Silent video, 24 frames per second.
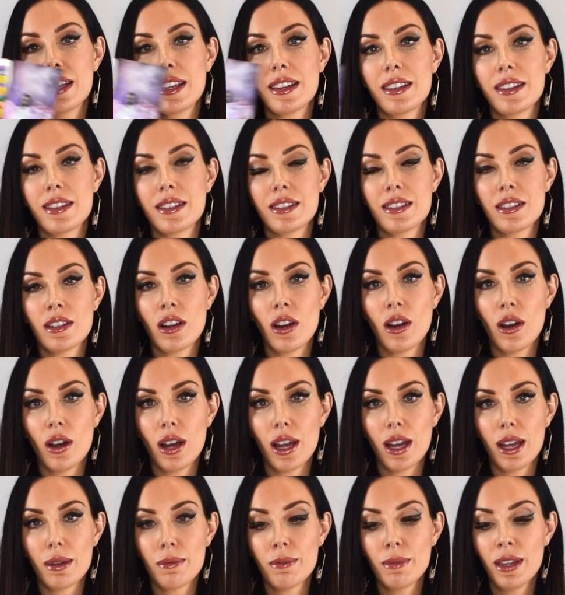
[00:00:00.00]
at this
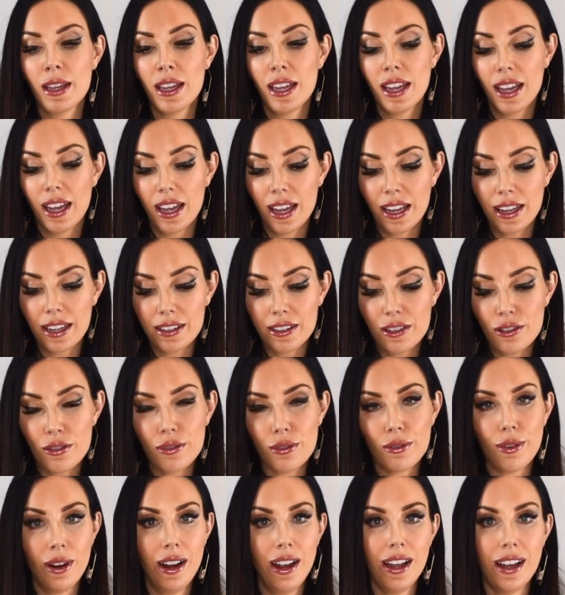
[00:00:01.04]
time, and
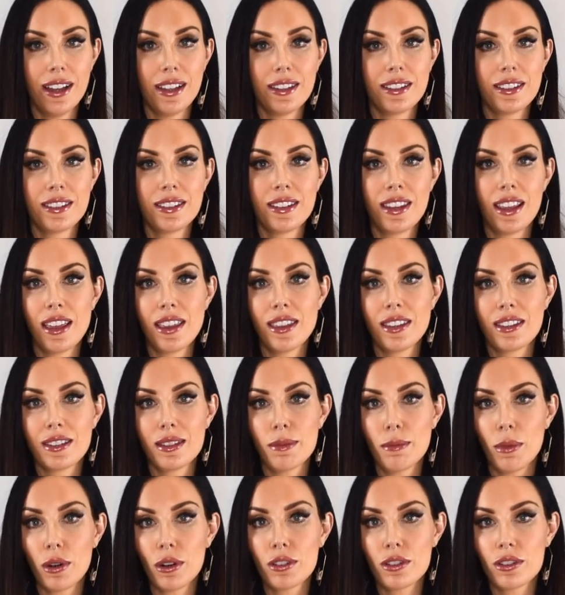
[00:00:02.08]
trust that this
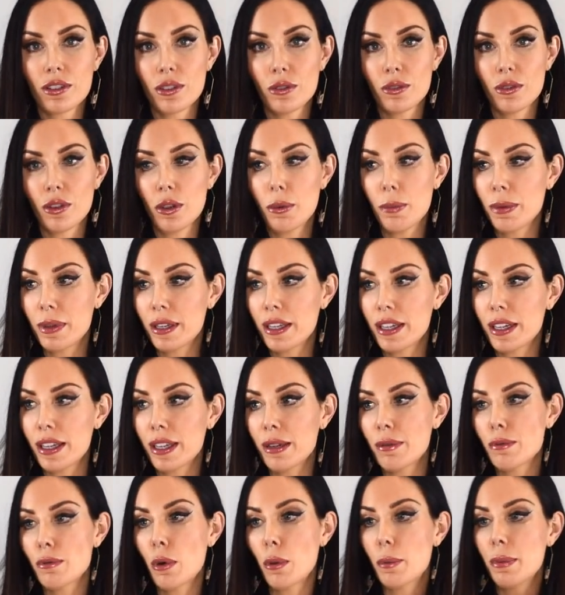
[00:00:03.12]
emotional new
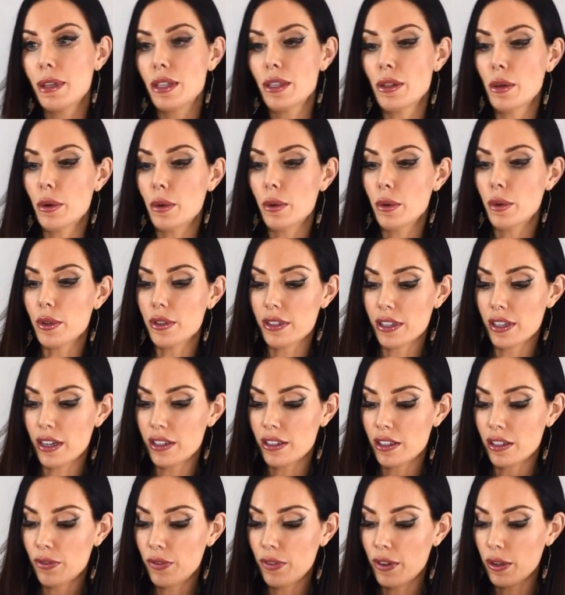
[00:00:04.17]
beginning will be yours. And I
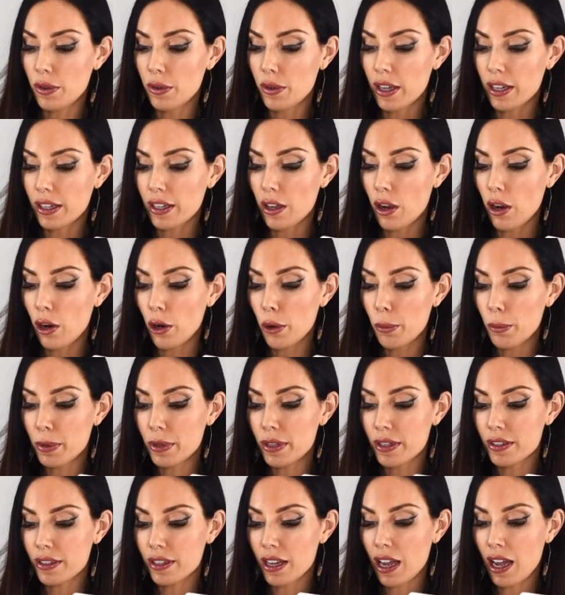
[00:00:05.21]
just feel like it
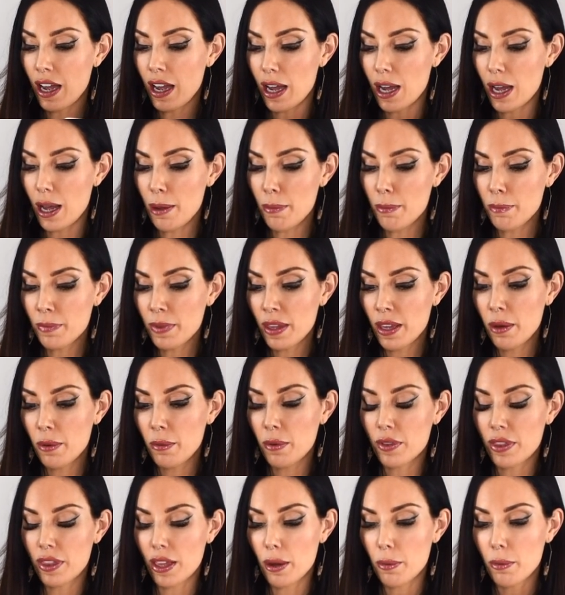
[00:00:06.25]
opens up
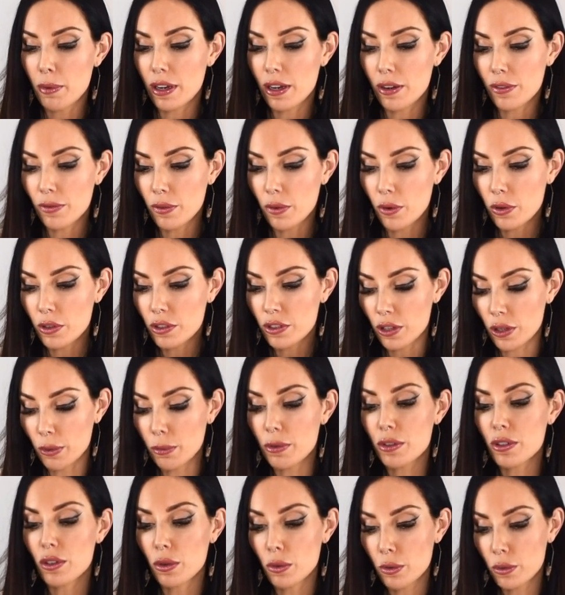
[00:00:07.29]
with that Wheel of Fortune,
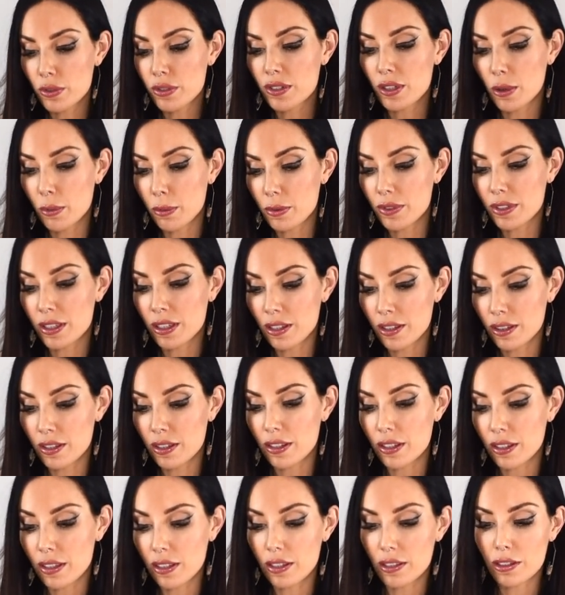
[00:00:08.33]
which also was in
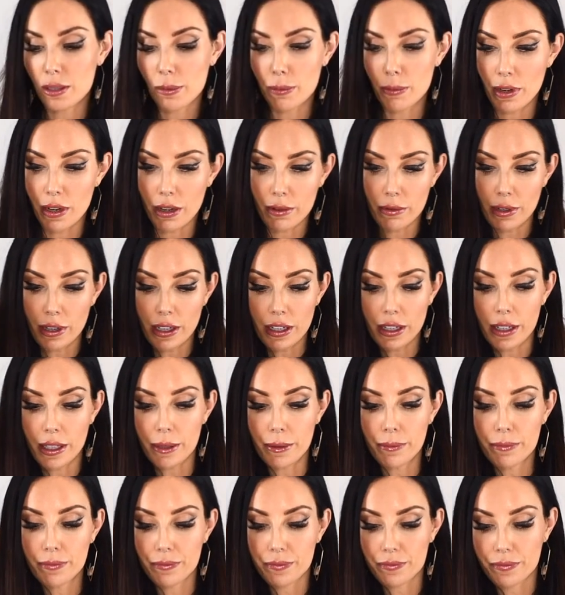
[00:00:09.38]
the Gemini
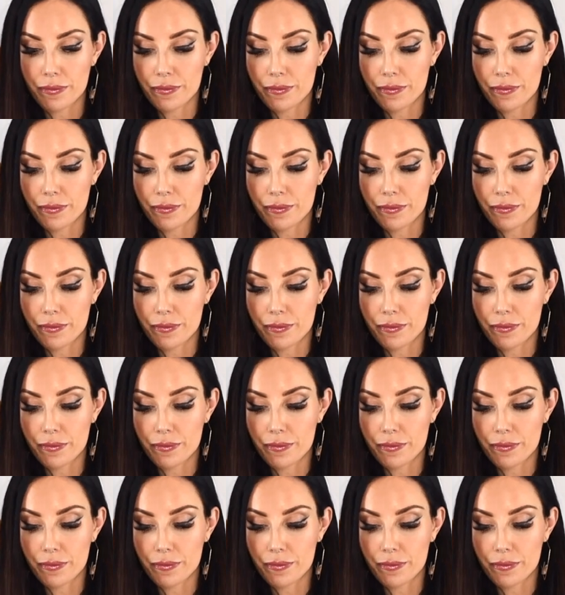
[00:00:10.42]
reading.